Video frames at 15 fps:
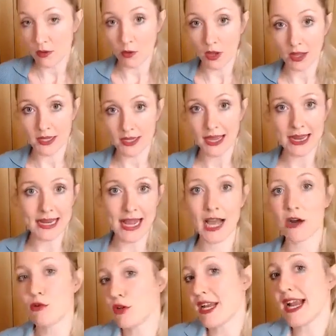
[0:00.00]
again,
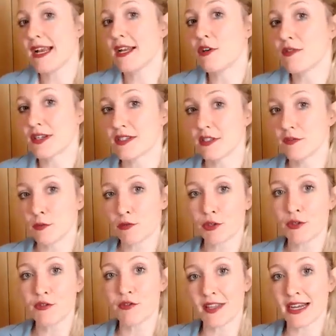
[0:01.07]
how would any of us ever
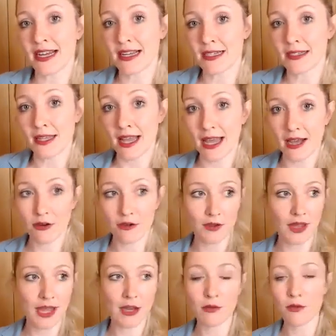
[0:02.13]
prove that?
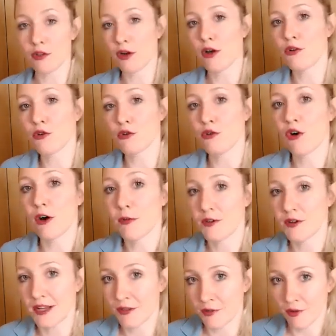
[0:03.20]
How would the local copper
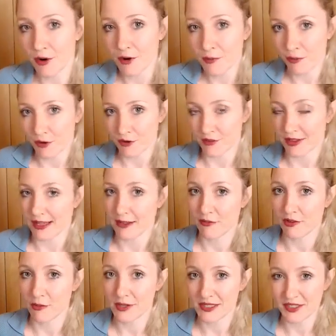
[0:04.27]
down the road prove that if
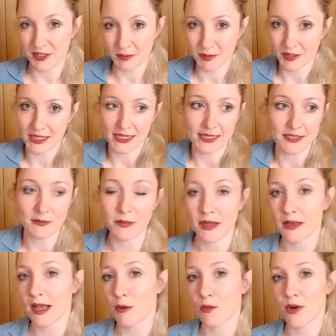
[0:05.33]
I went to the police? I
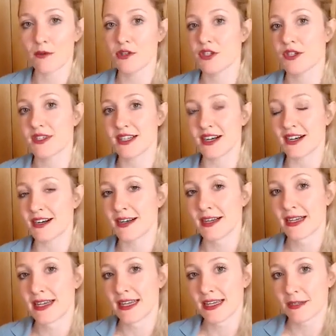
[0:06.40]
mean, where would you start
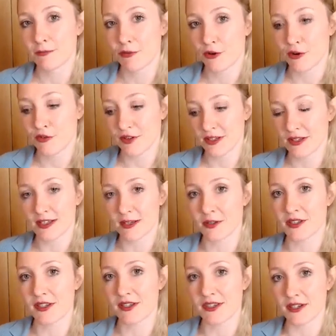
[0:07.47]
proving some of
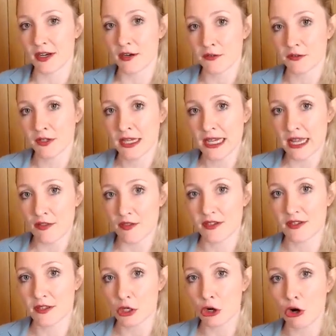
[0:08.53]
this stuff? This
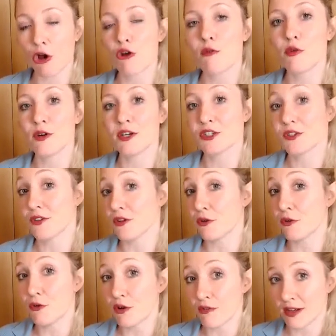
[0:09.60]
is a global issue that
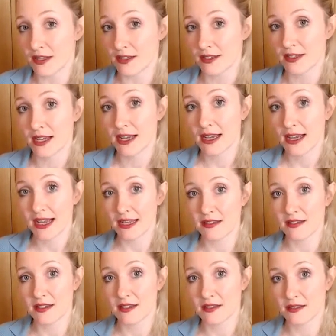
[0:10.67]
all of us as
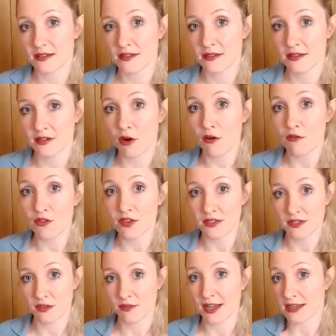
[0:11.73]
citizens of the
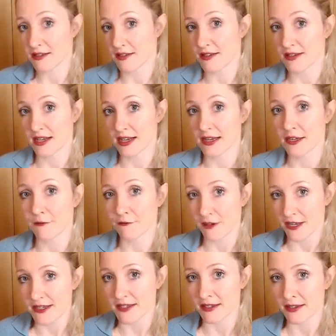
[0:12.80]
surveillance state are
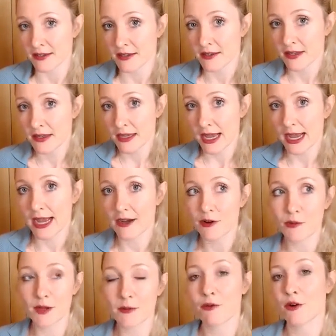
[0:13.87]
facing. How do
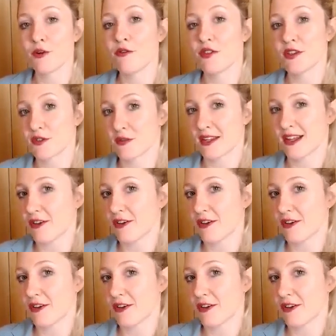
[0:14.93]
we prove this without